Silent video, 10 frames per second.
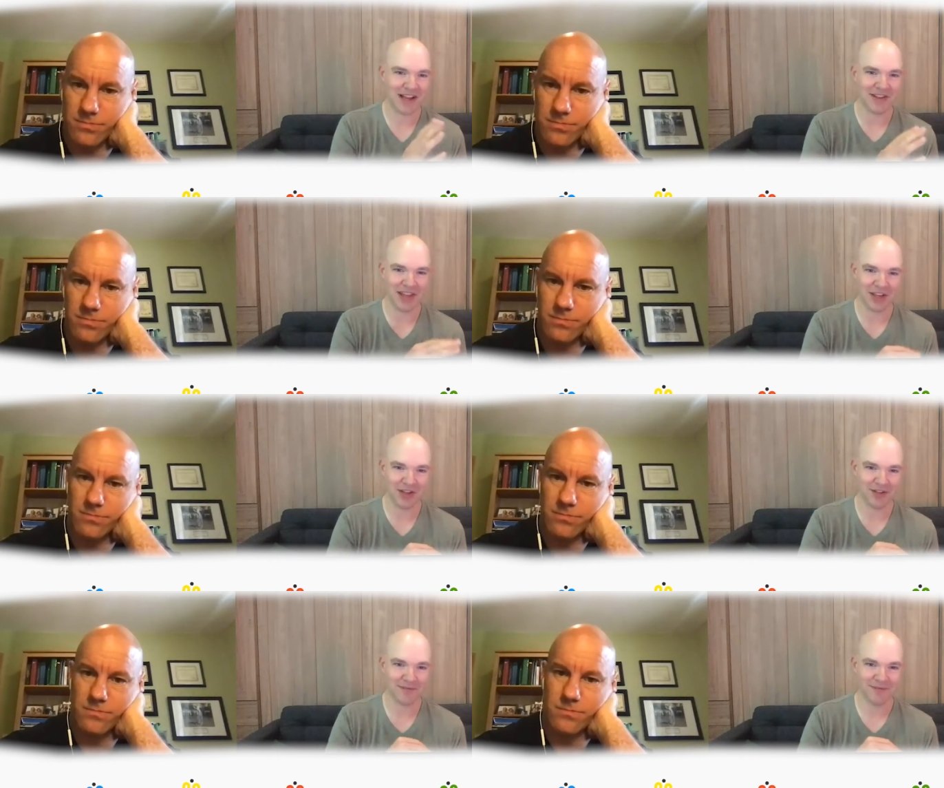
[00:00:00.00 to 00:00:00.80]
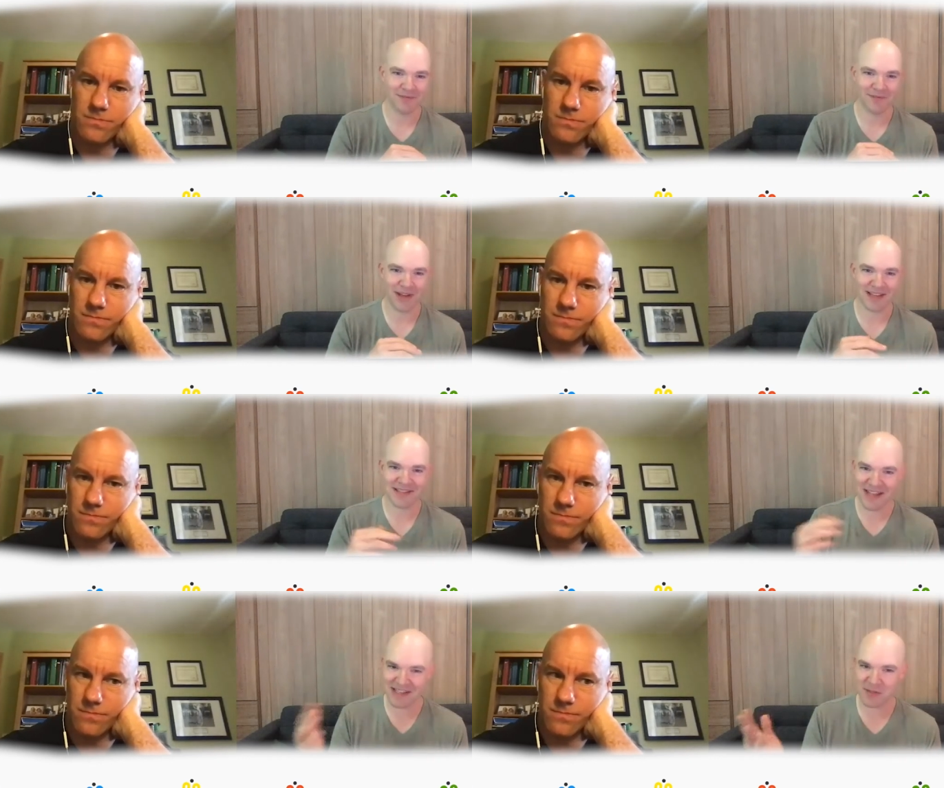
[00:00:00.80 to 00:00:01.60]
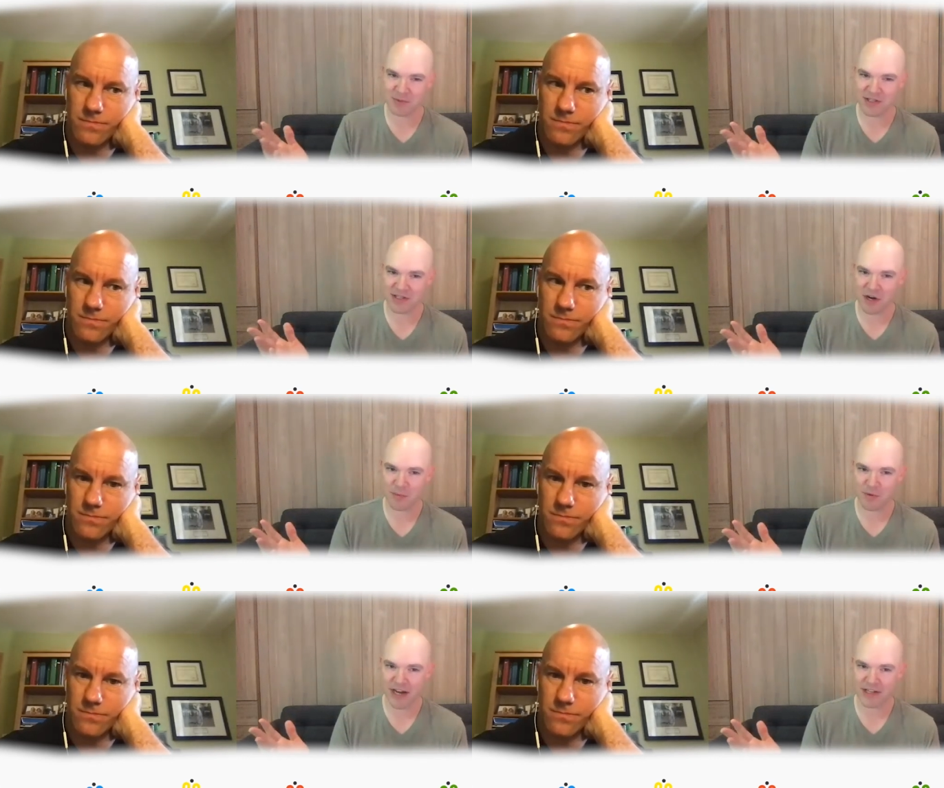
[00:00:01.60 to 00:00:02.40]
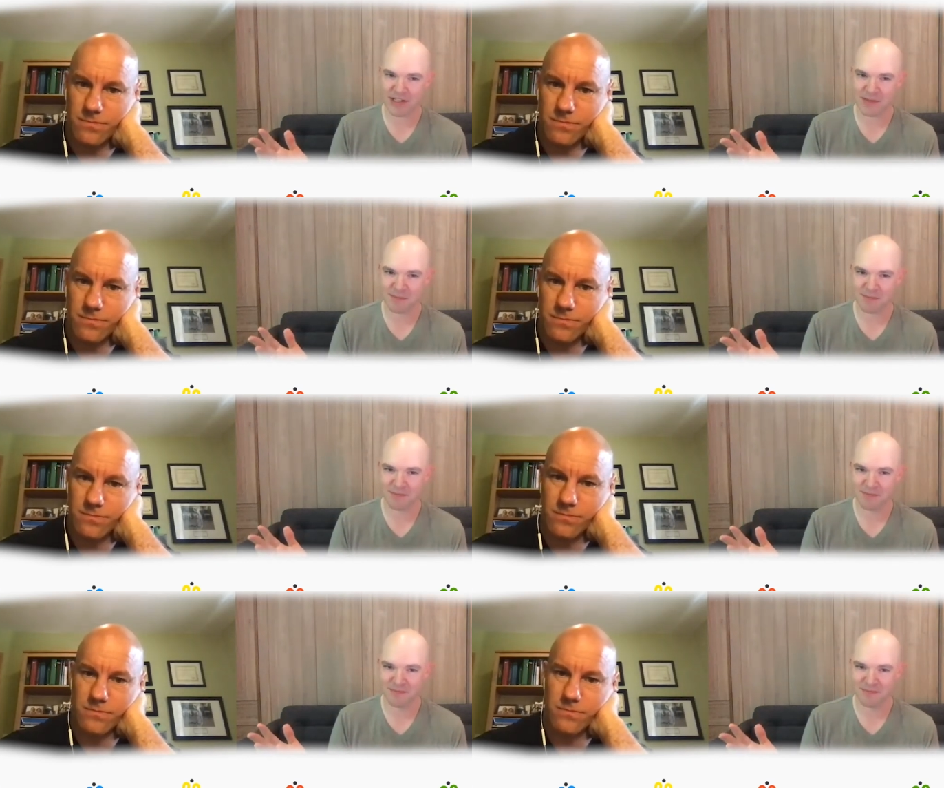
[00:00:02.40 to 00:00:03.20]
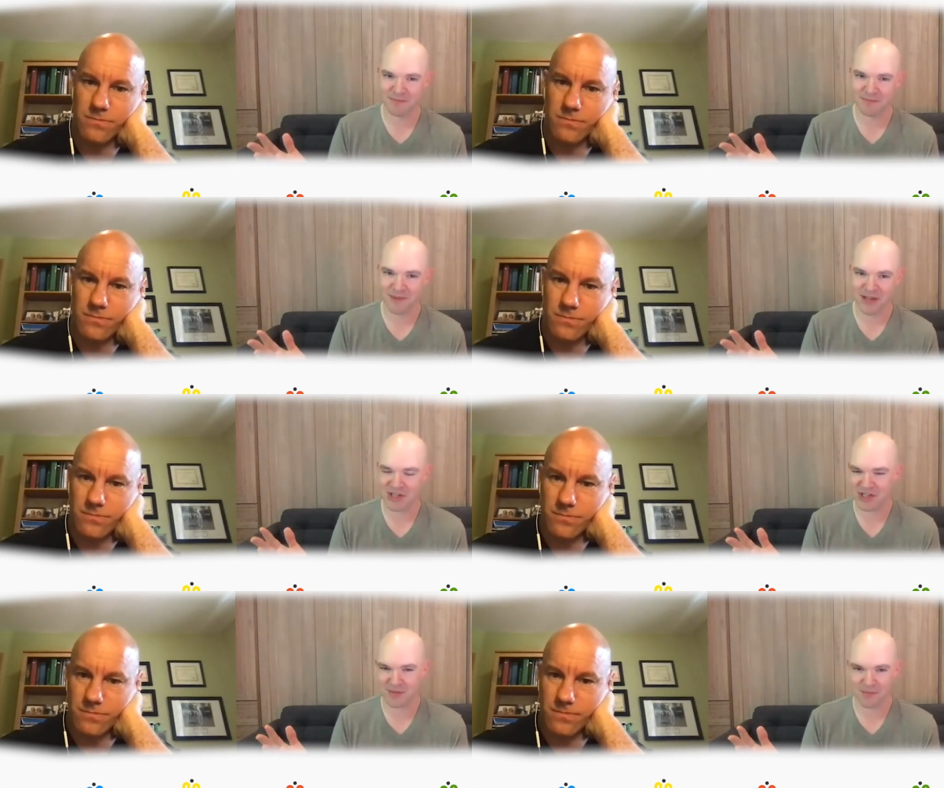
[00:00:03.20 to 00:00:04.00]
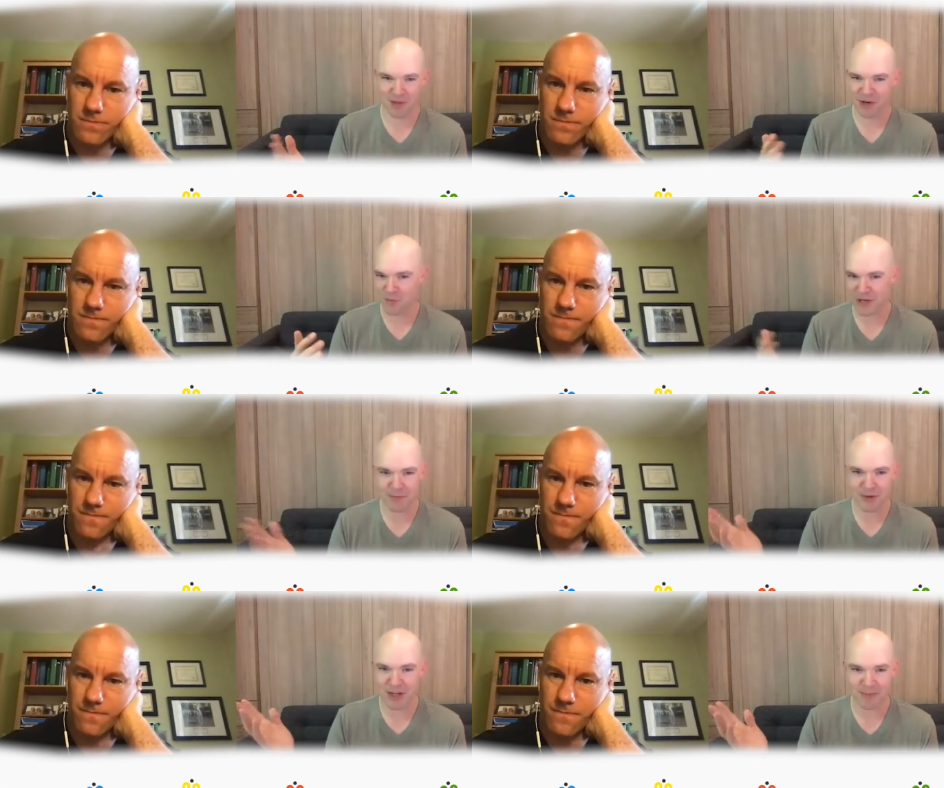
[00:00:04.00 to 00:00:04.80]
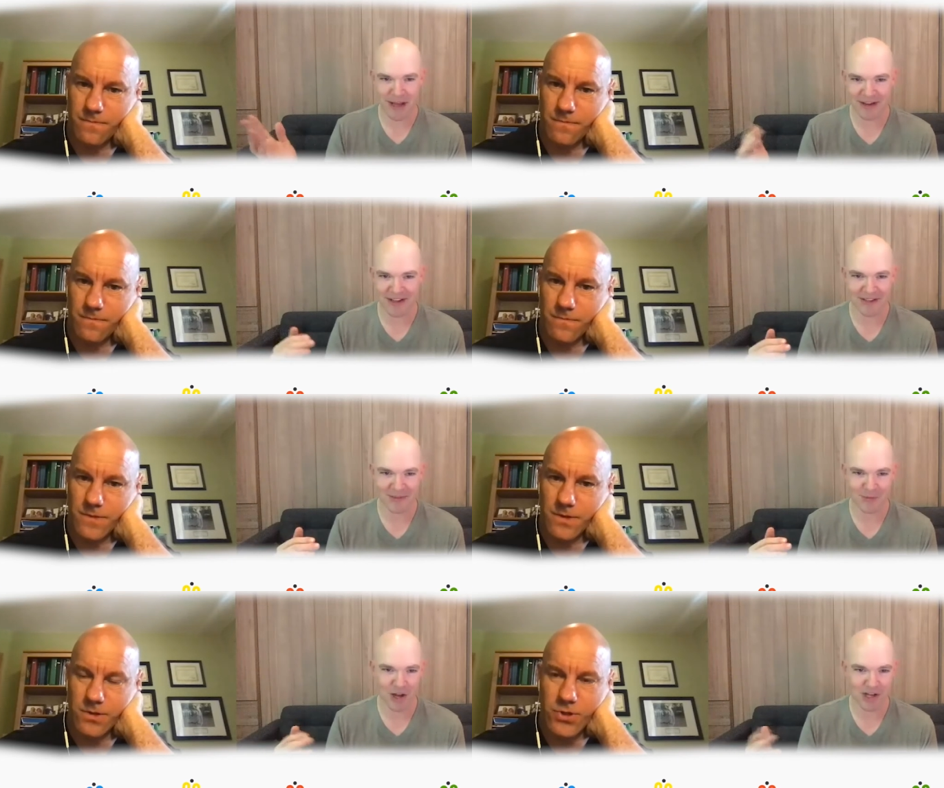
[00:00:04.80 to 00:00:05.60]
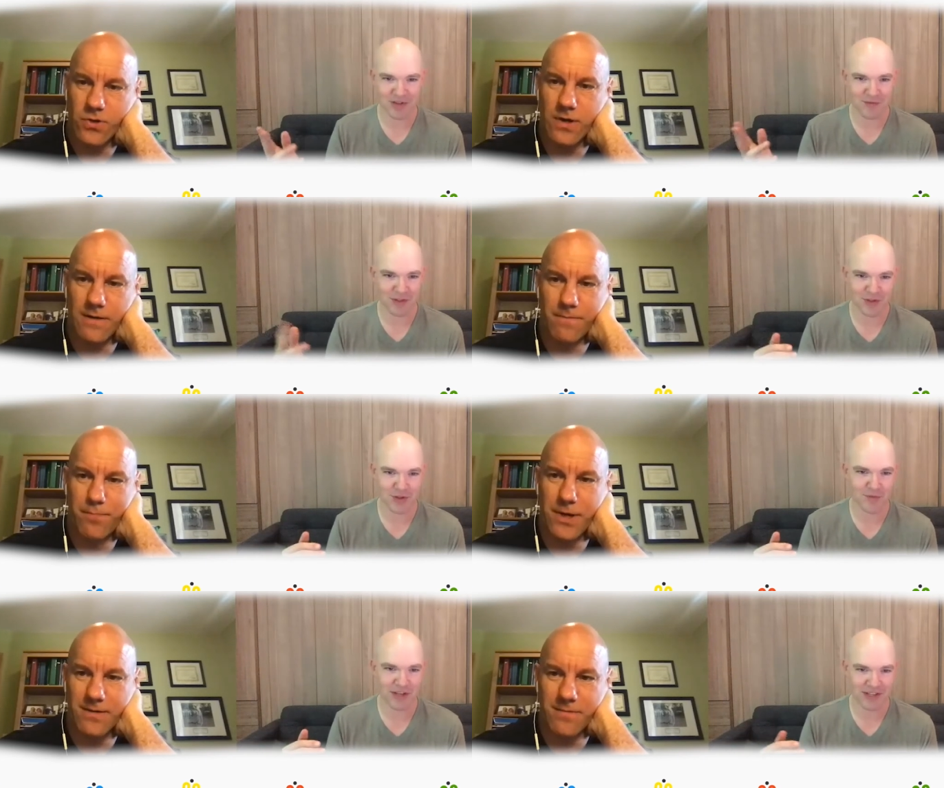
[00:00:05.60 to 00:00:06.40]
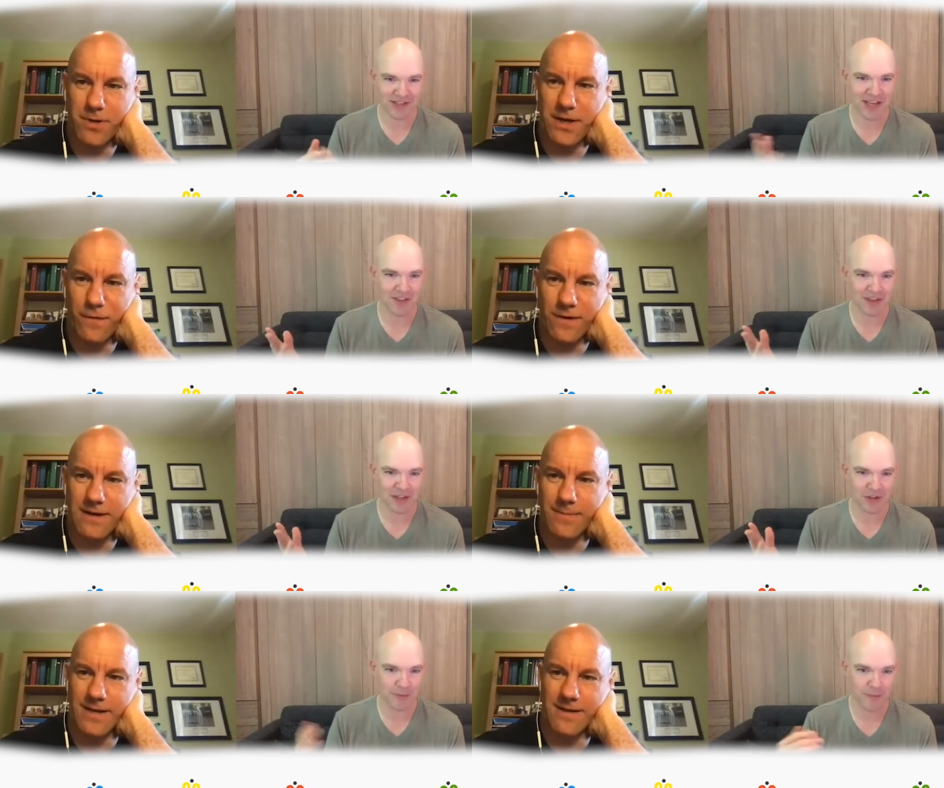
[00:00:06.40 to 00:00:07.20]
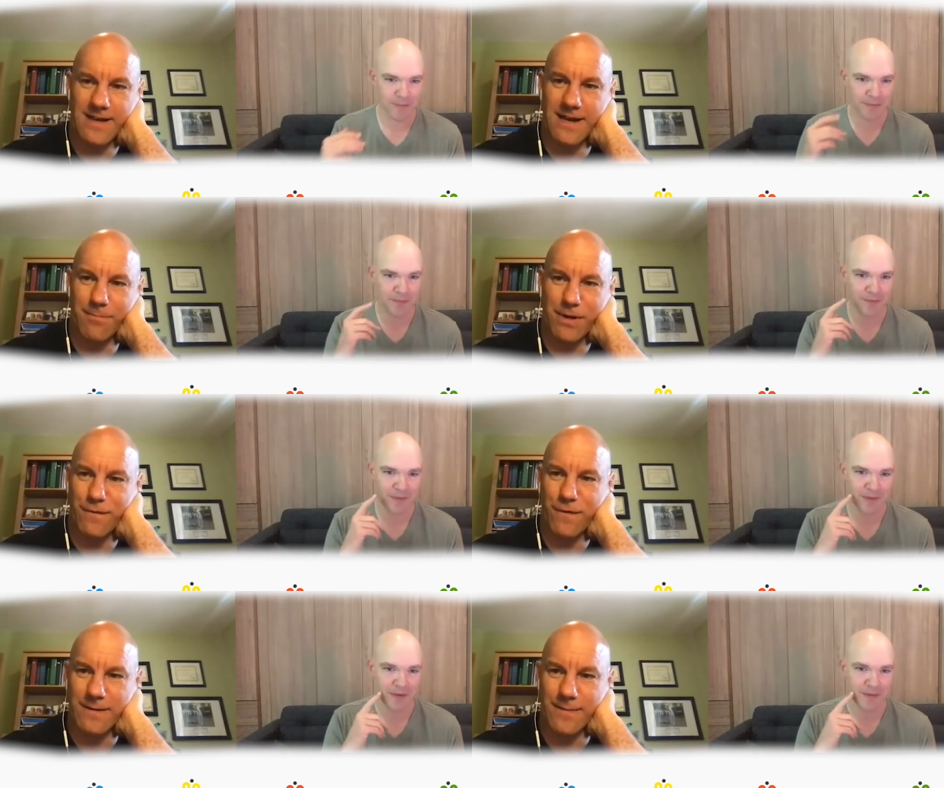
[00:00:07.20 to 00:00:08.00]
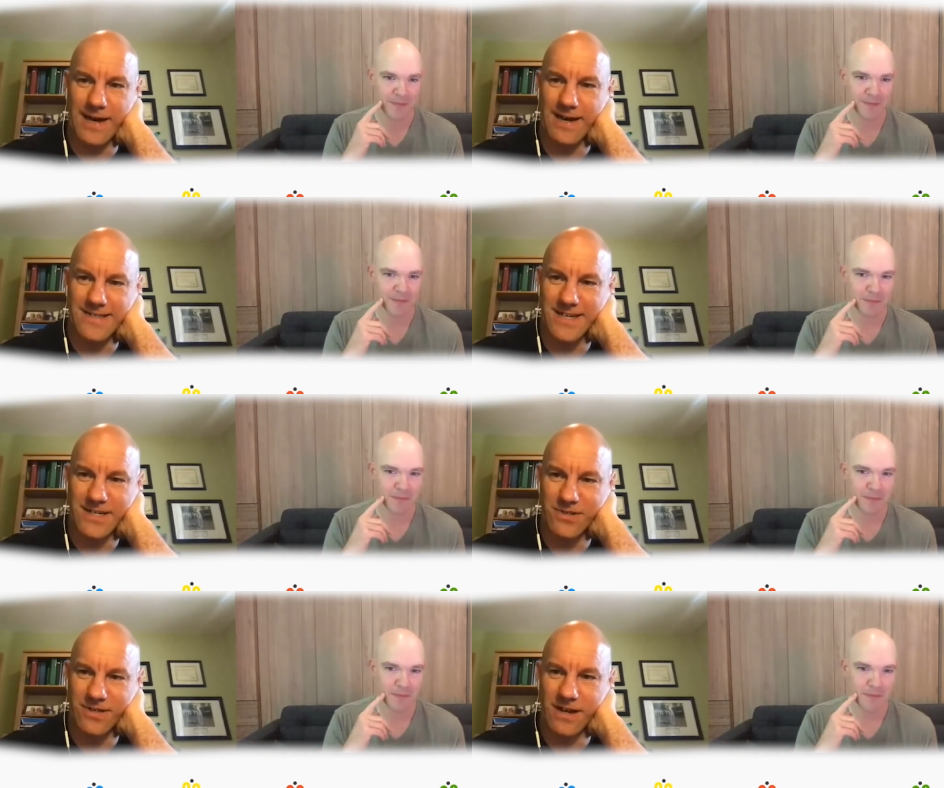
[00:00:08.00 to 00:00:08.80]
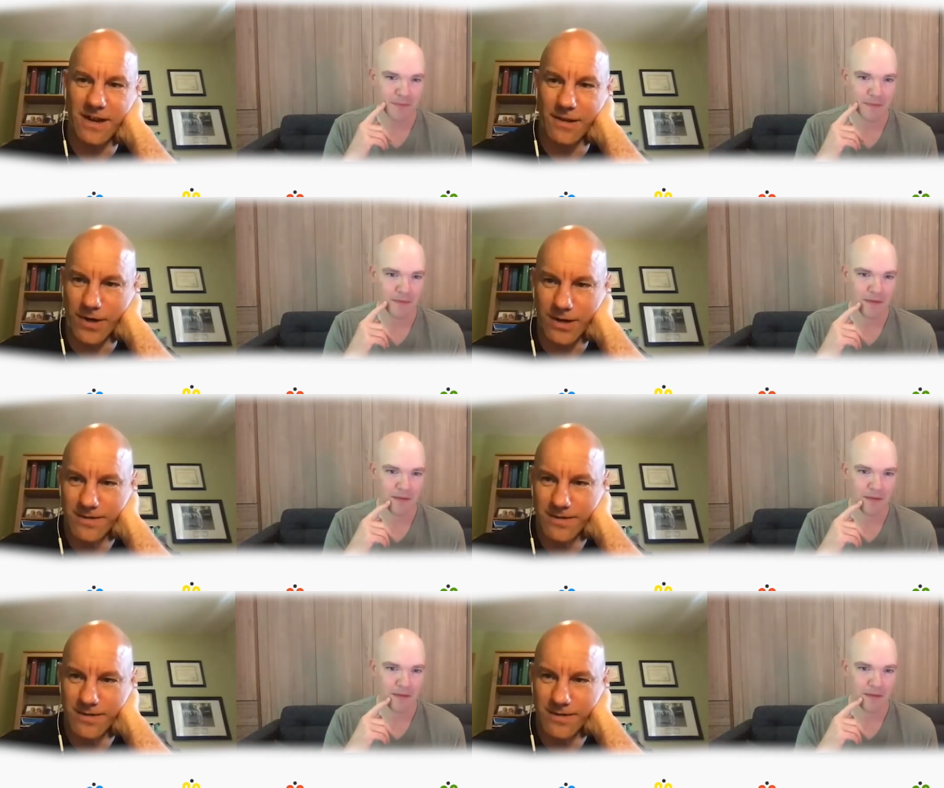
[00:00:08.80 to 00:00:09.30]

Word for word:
Speaker 1: They could ostensibly start a practice and just like read a book about it and watch sure. it.
Speaker 2: But but they, if we're gonna be yeah, but if we're gonna be honest, they can do that anywhere.